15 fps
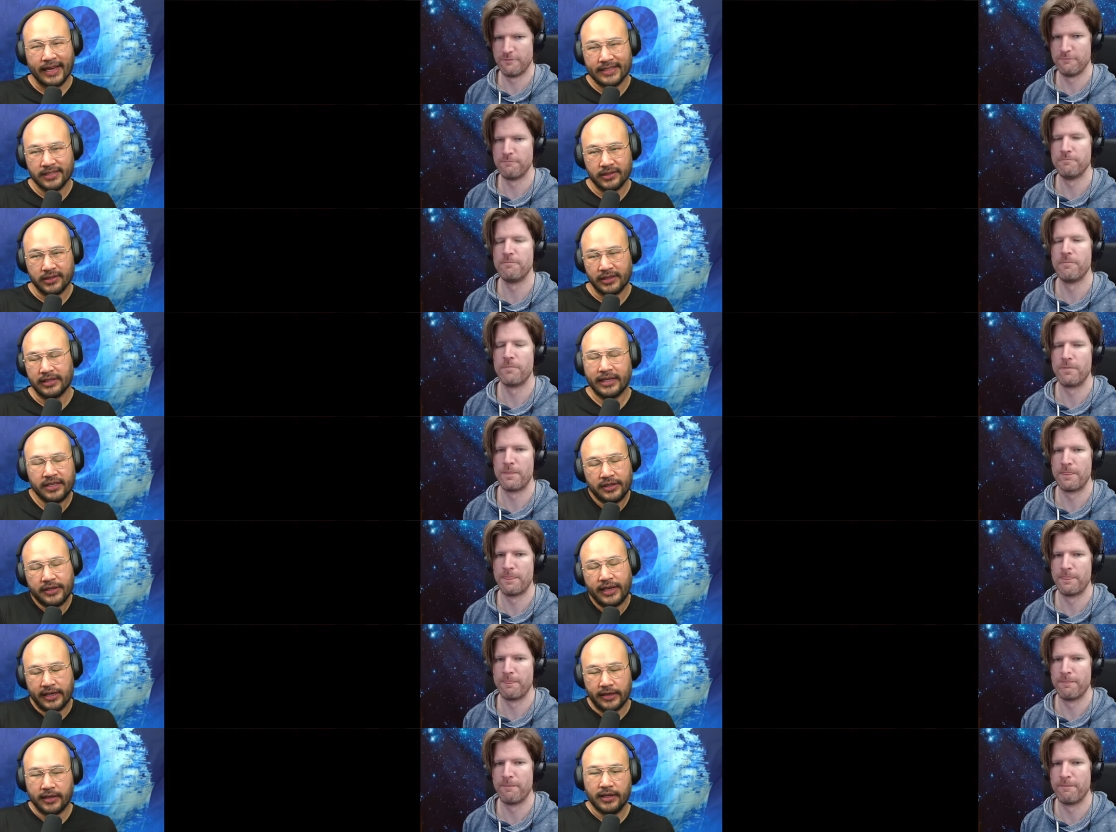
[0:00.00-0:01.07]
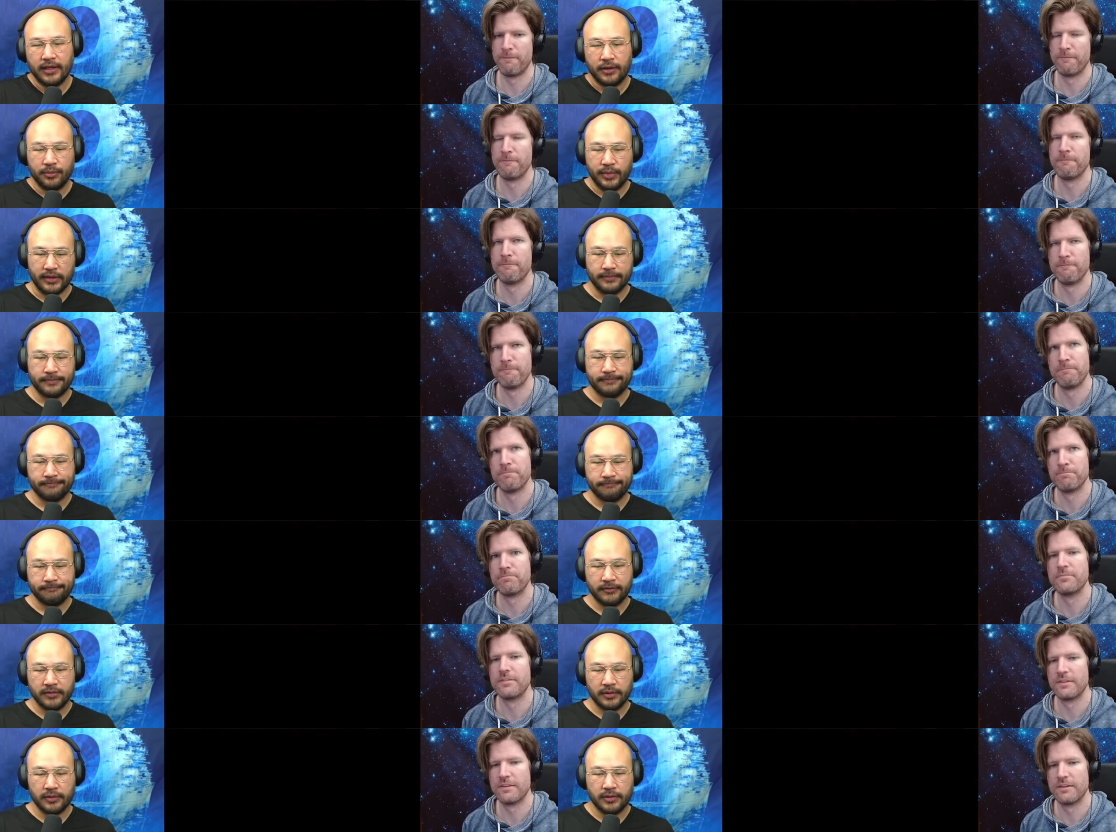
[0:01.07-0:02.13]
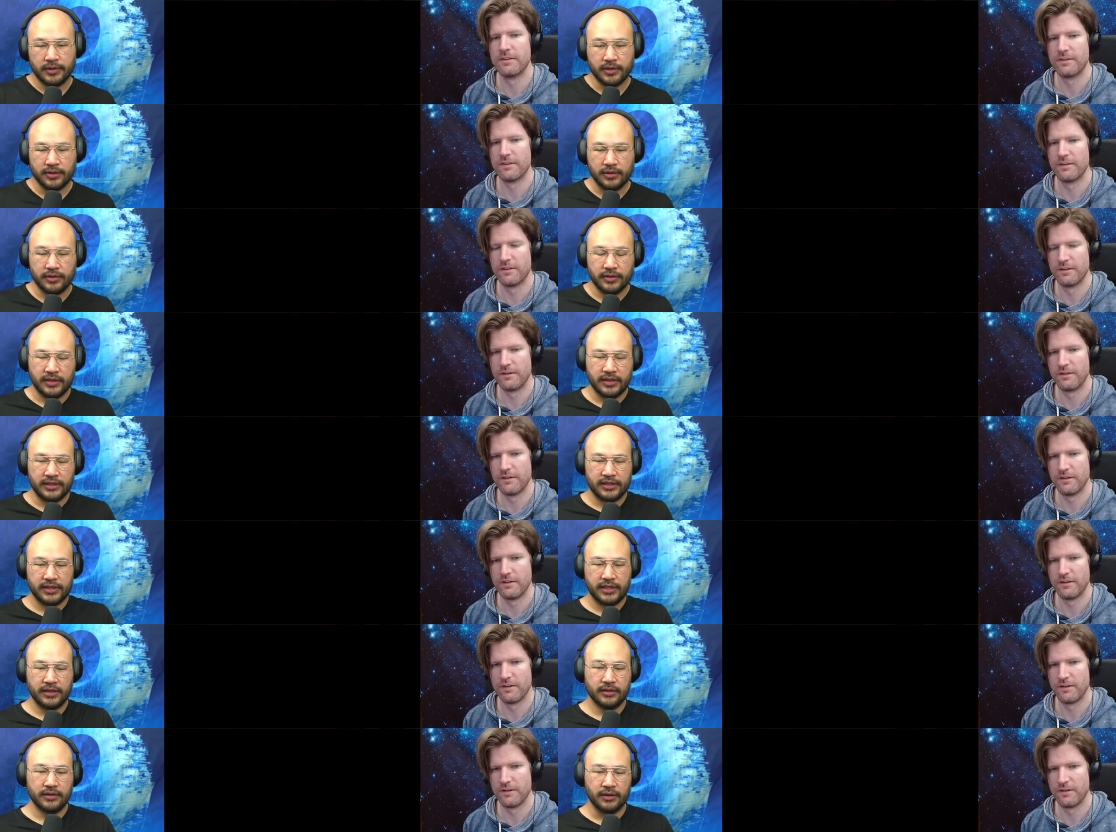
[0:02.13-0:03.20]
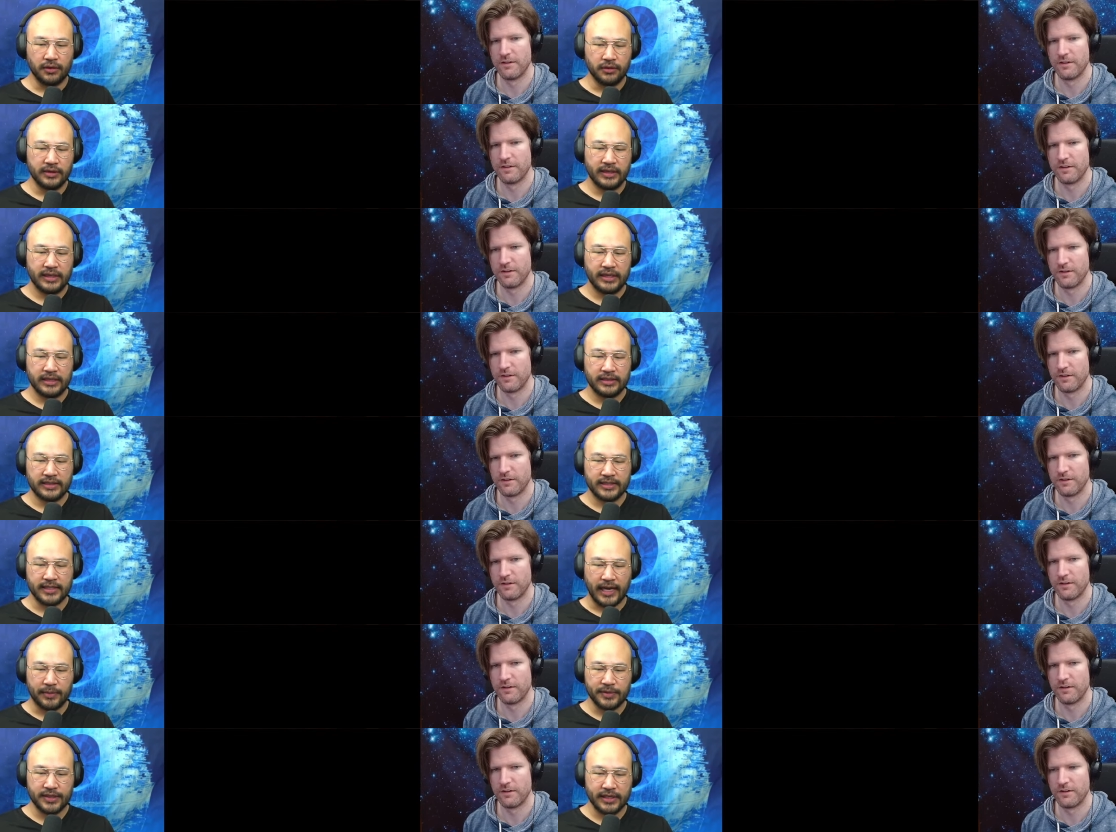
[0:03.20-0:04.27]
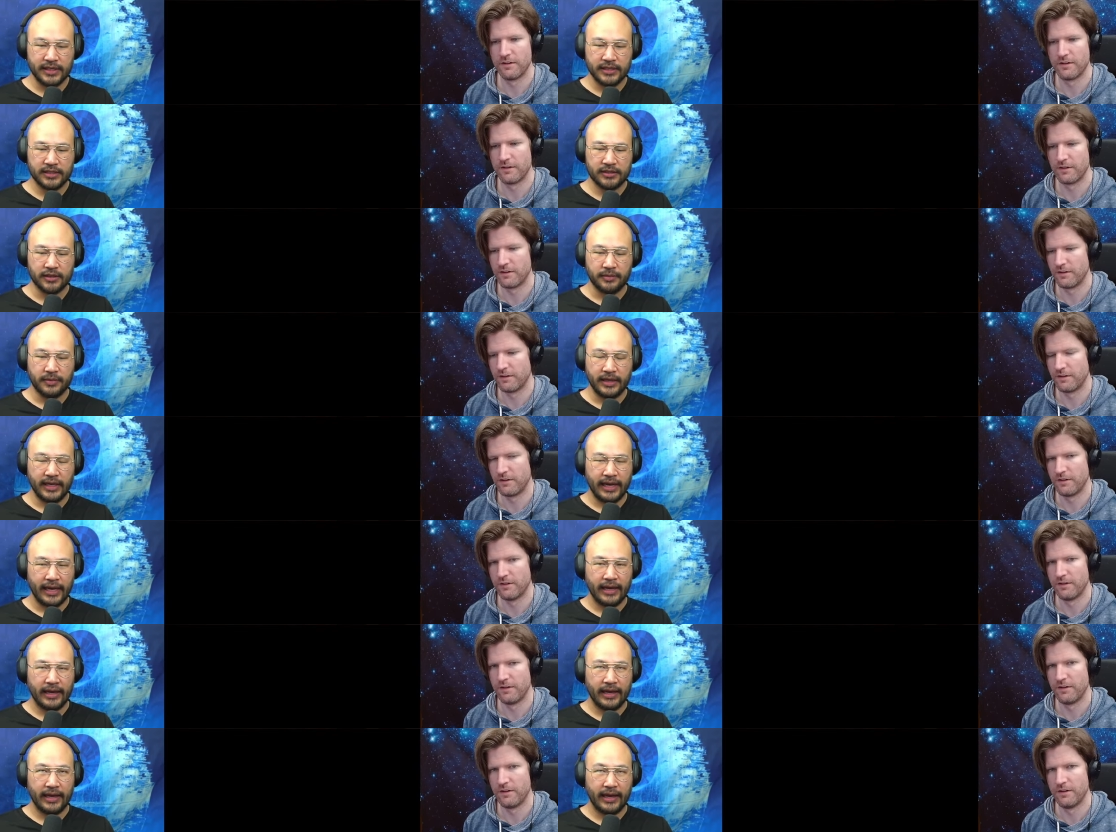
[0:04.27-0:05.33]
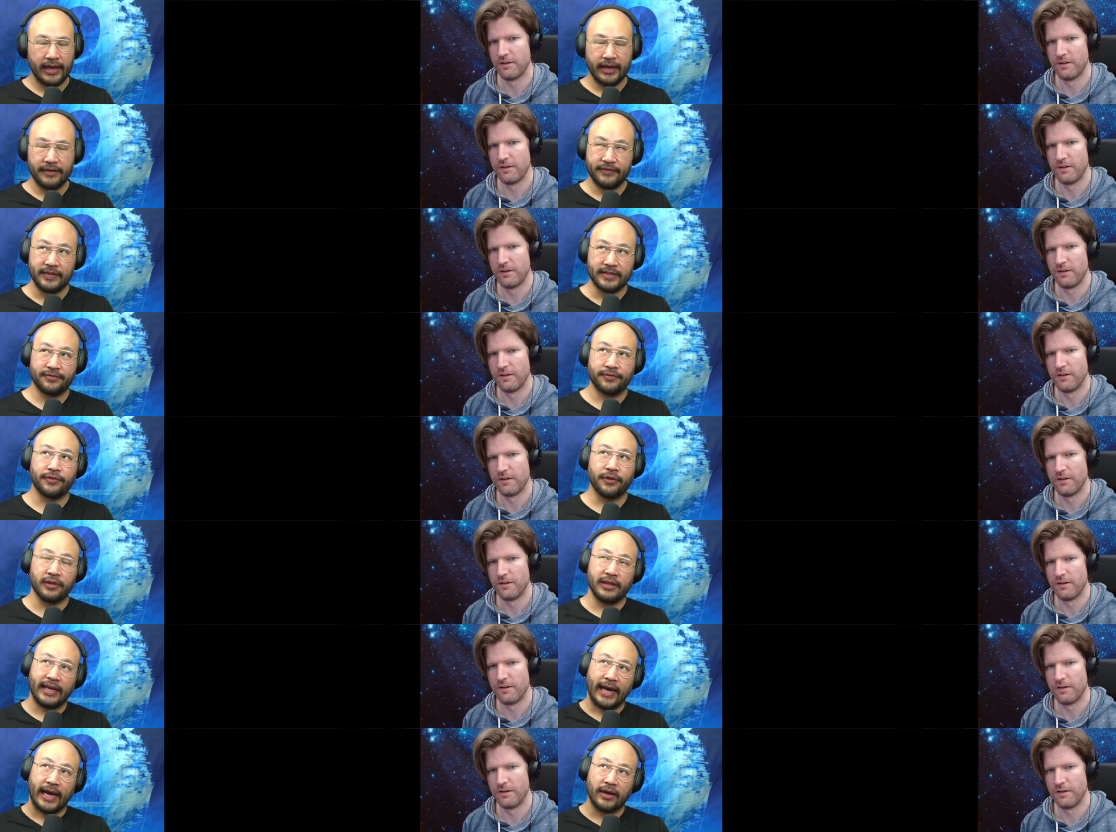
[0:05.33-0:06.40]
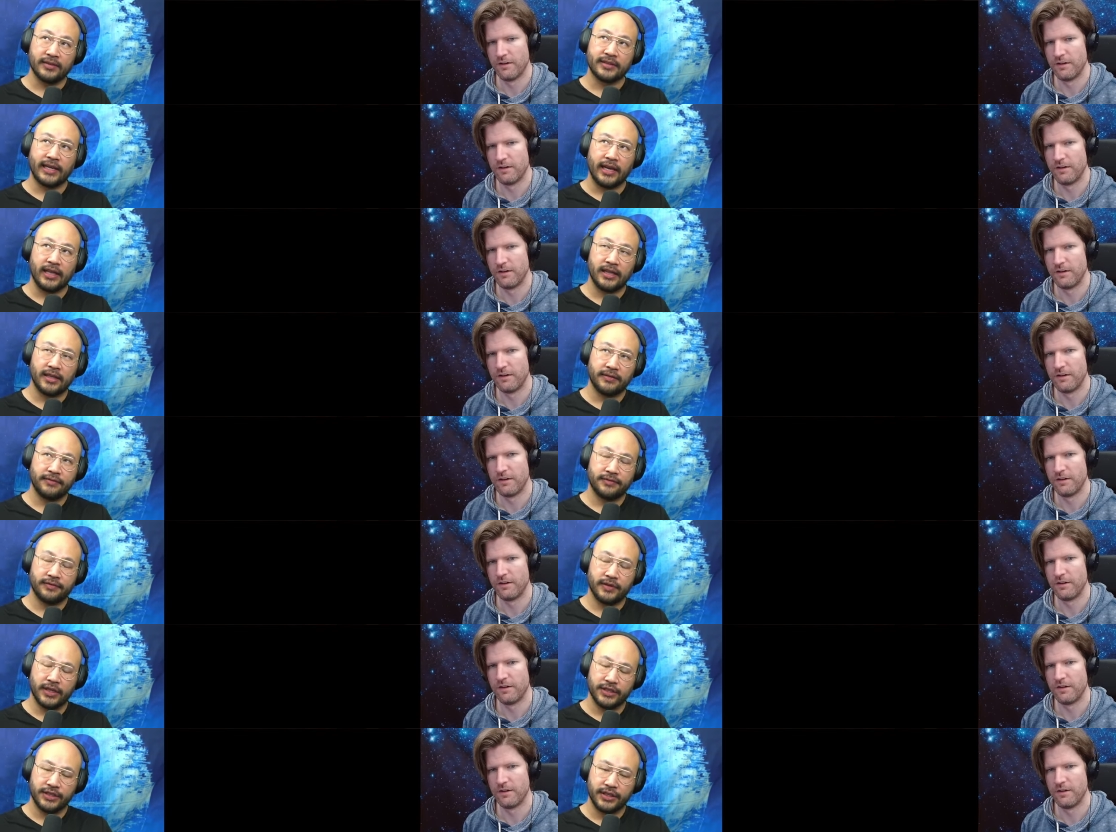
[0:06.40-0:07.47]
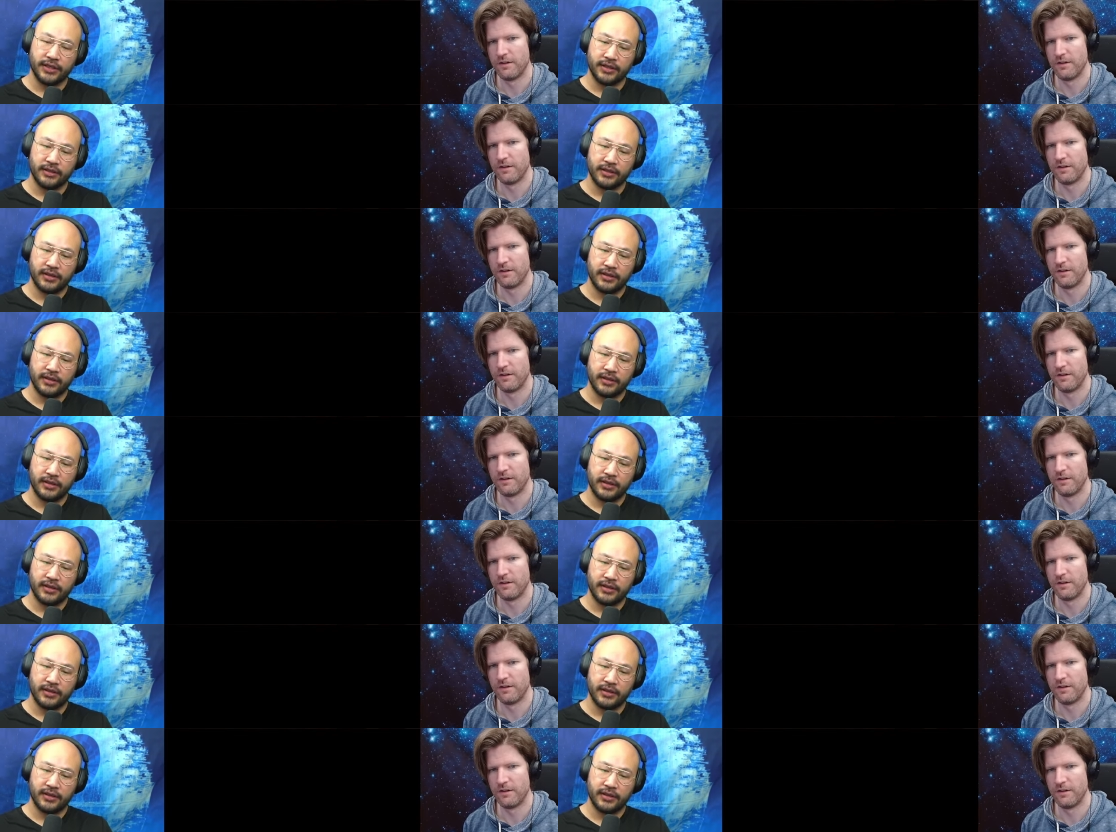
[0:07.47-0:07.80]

Speaker 1: slowly. Like you get in, but so the shield only stops things from the if it's fully outside of the, the shield?